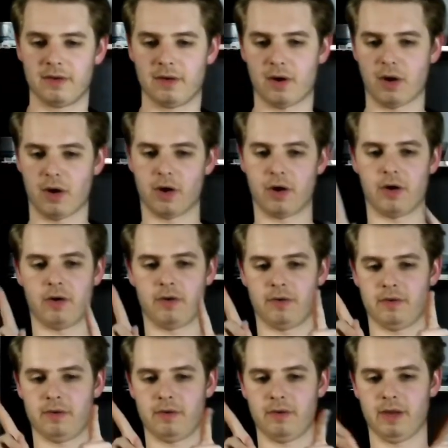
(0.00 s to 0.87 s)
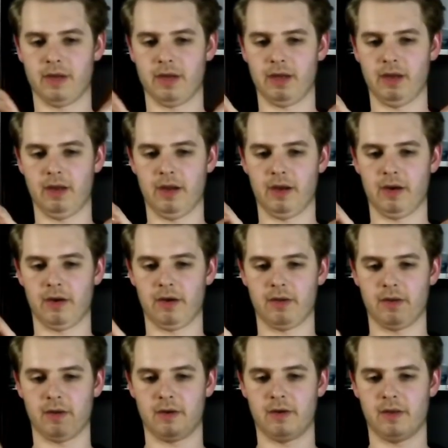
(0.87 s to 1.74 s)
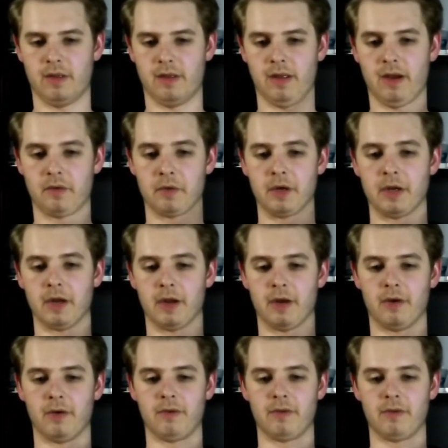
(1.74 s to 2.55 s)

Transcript: There we go.